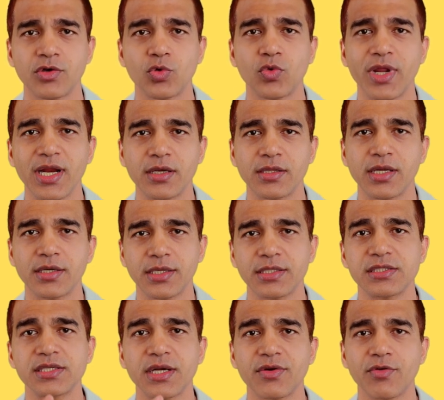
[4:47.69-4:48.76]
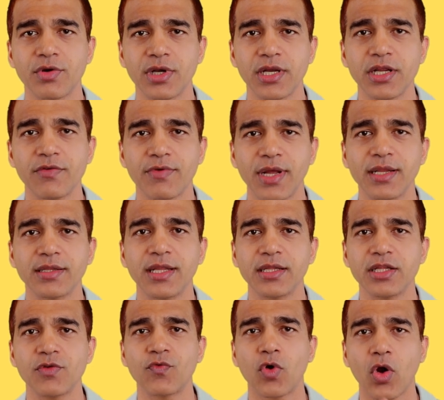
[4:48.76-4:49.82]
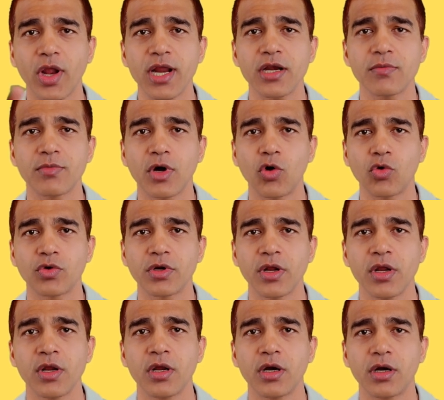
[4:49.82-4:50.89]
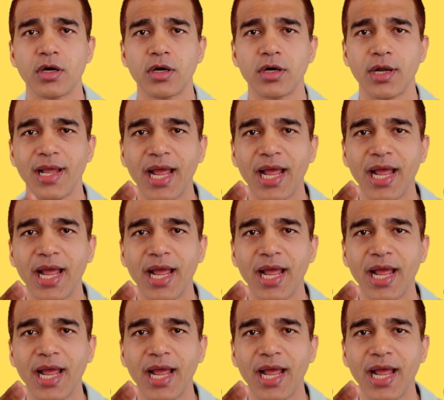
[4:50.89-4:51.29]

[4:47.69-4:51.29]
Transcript: to get that instant relief and then they forget about uh,